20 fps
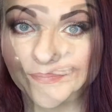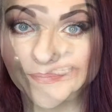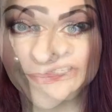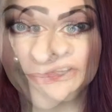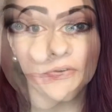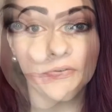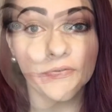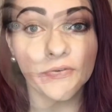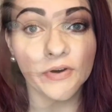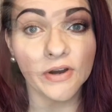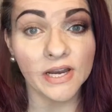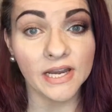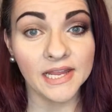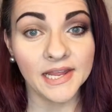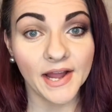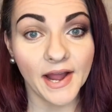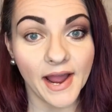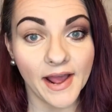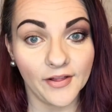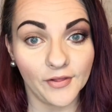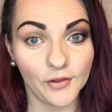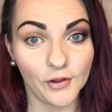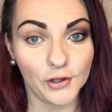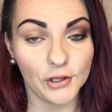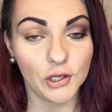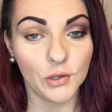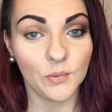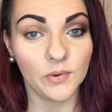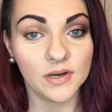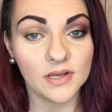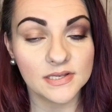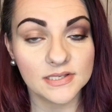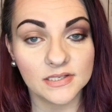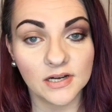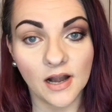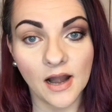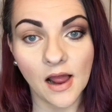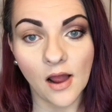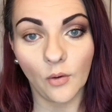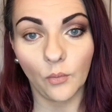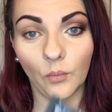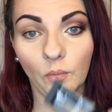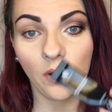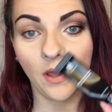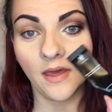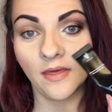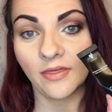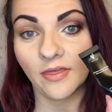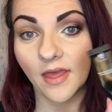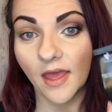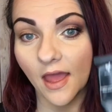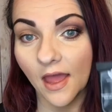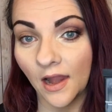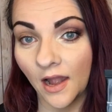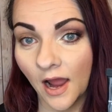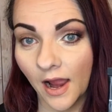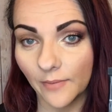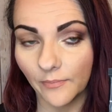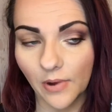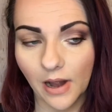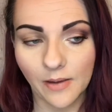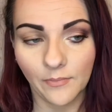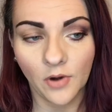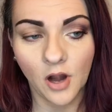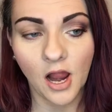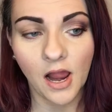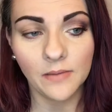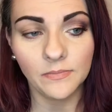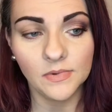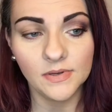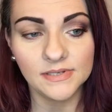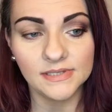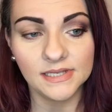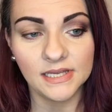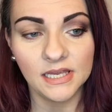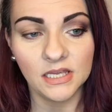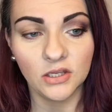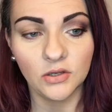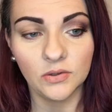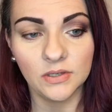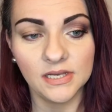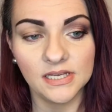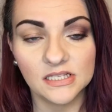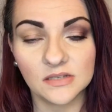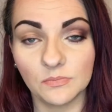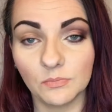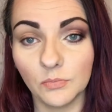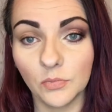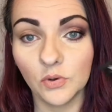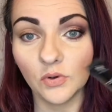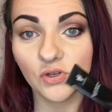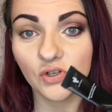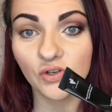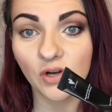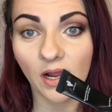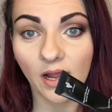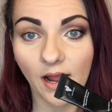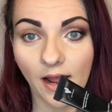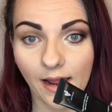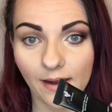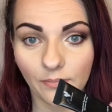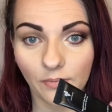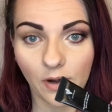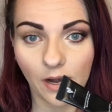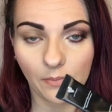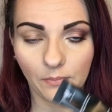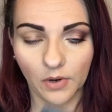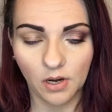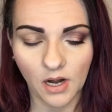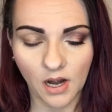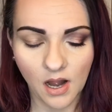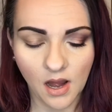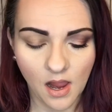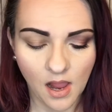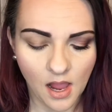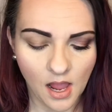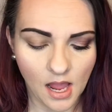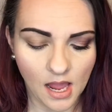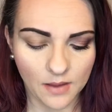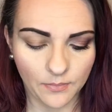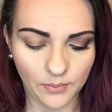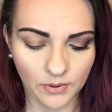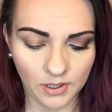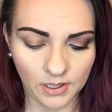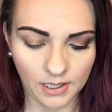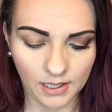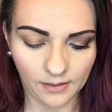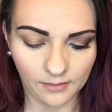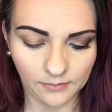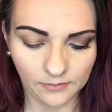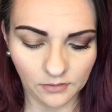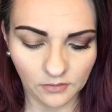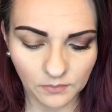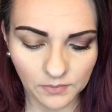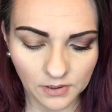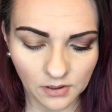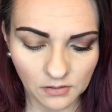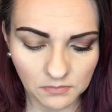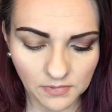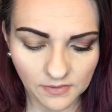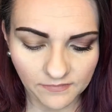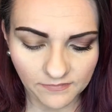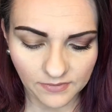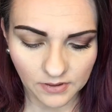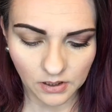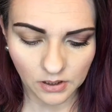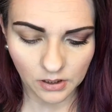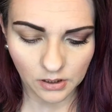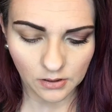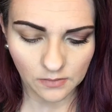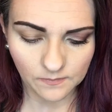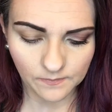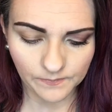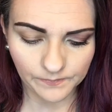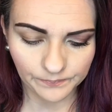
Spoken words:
So for any eye look, you want to start out with an eye primer. I'm using Younique's Moodstruck Eye Primer. I put a little bit on my finger,